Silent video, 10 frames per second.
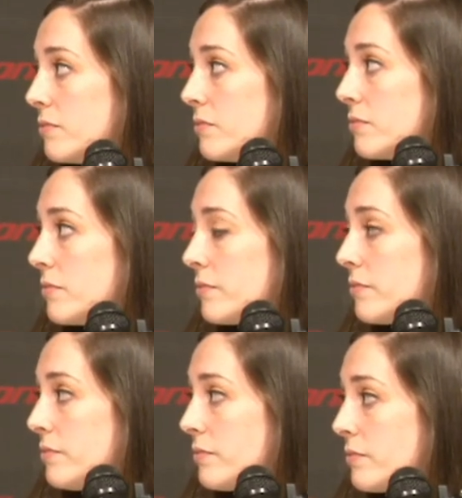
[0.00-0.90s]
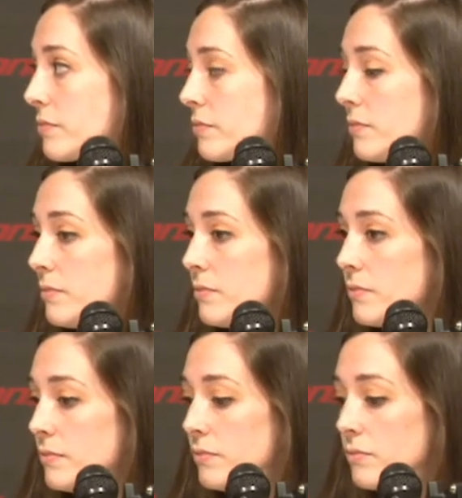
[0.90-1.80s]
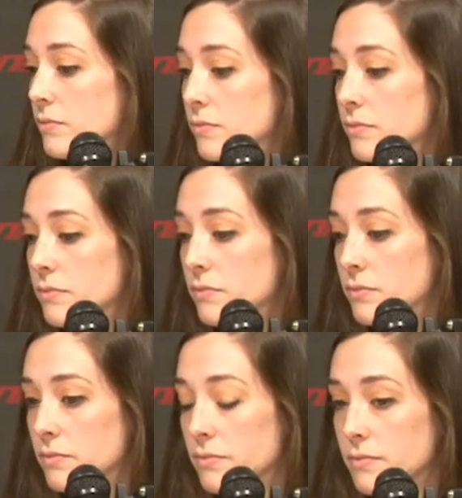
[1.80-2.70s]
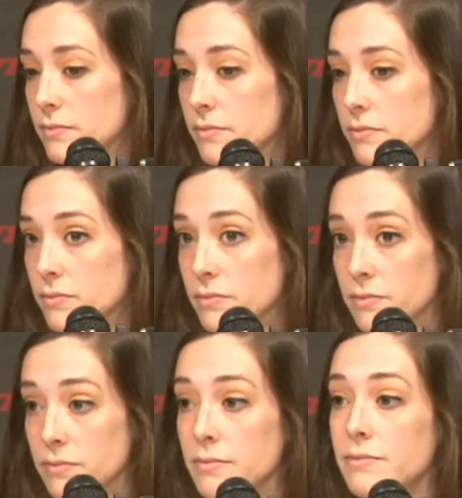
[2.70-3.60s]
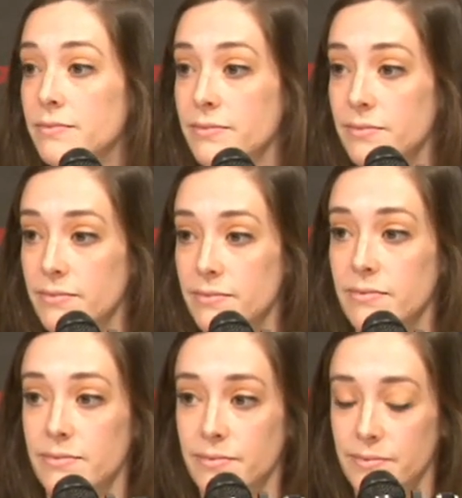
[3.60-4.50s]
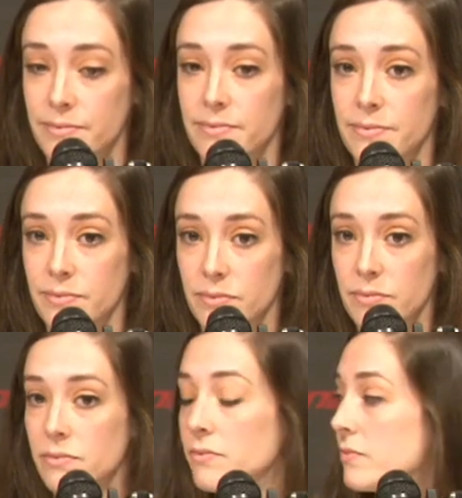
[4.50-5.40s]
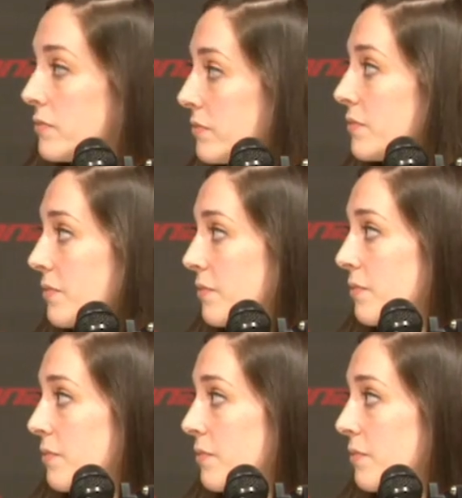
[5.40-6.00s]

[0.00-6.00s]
This person isn't speaking.